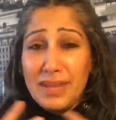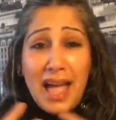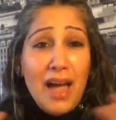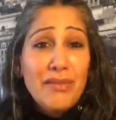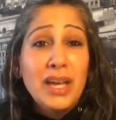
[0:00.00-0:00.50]

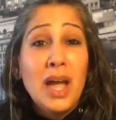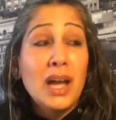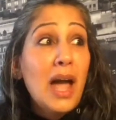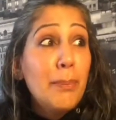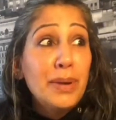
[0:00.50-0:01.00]
having a
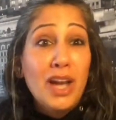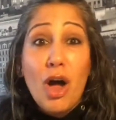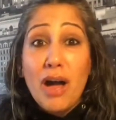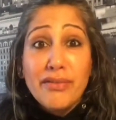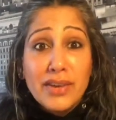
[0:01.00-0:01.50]
cup of
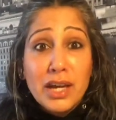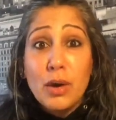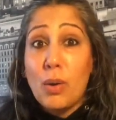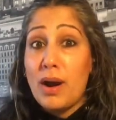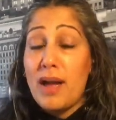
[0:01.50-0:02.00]
coffee
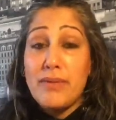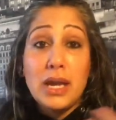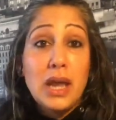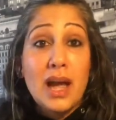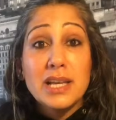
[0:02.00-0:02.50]
or having
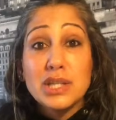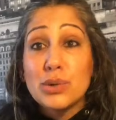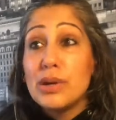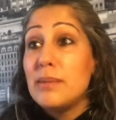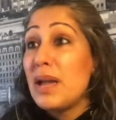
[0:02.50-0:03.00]
an ice
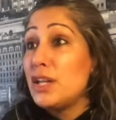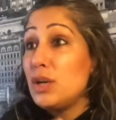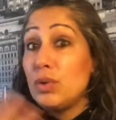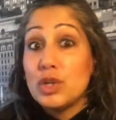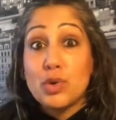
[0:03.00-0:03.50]
cream, and
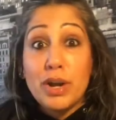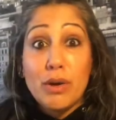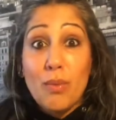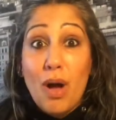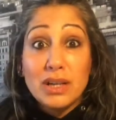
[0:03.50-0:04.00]
you enjoy
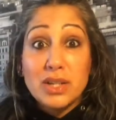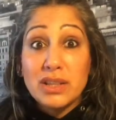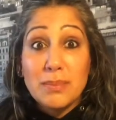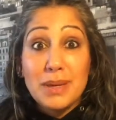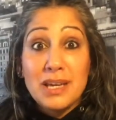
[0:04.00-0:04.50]
your walks on
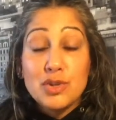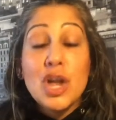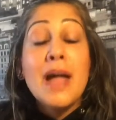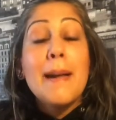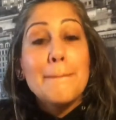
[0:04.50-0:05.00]
the beach,
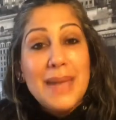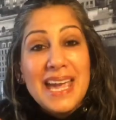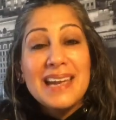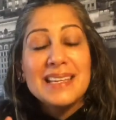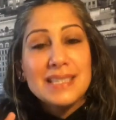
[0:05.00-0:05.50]

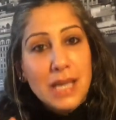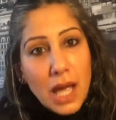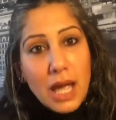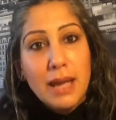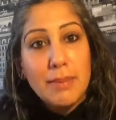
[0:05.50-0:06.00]
make
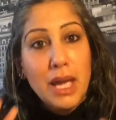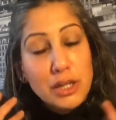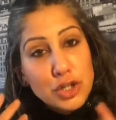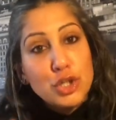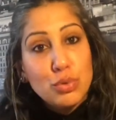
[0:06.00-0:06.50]
time
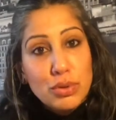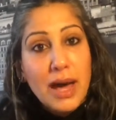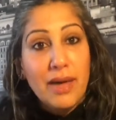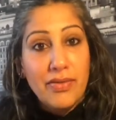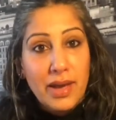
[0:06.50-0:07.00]
and do
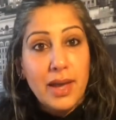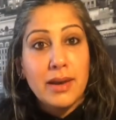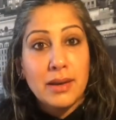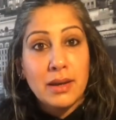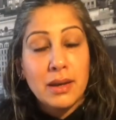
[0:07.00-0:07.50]
that
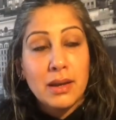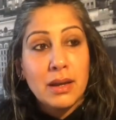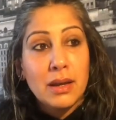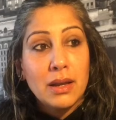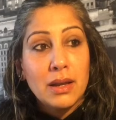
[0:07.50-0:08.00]
then.
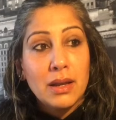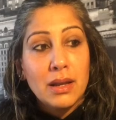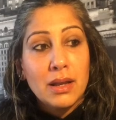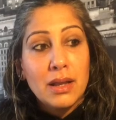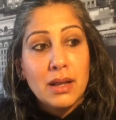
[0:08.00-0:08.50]

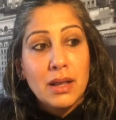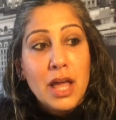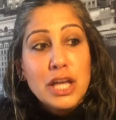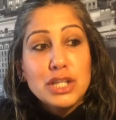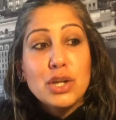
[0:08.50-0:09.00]

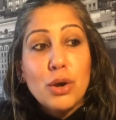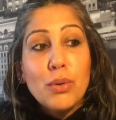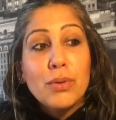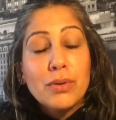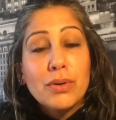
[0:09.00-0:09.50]

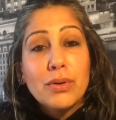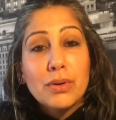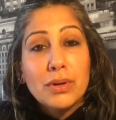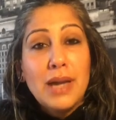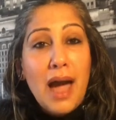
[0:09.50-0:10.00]
So
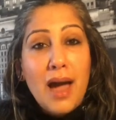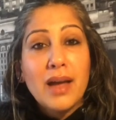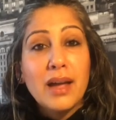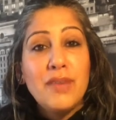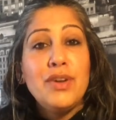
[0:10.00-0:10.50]
yeah,
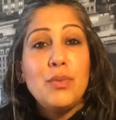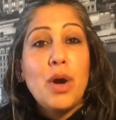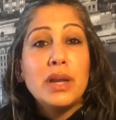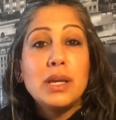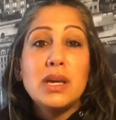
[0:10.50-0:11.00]
if you
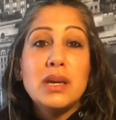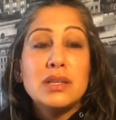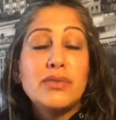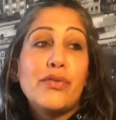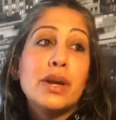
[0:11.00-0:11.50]
want
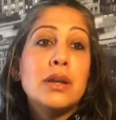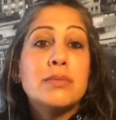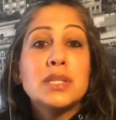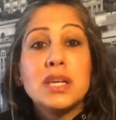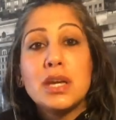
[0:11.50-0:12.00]
ease, freedom,
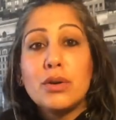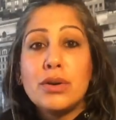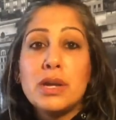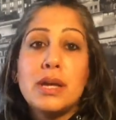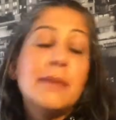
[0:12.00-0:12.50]

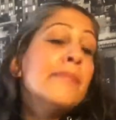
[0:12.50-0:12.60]
security,